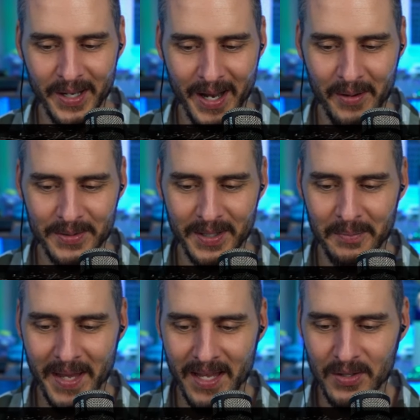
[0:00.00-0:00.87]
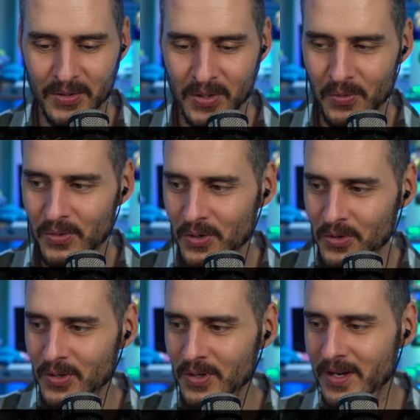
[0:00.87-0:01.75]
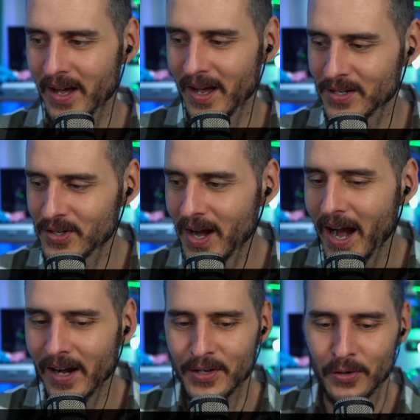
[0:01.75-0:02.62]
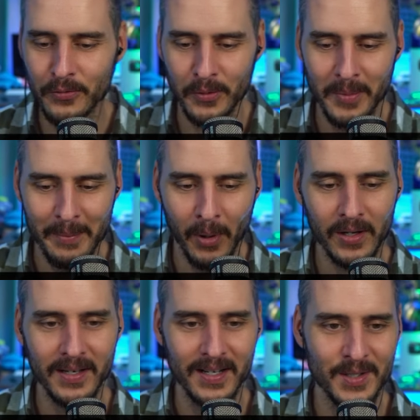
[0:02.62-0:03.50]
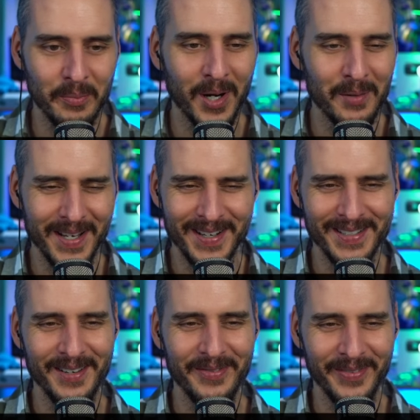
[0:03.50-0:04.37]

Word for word: And I was like, man, you should, you should, uh, I should hire you for my marketing department as if,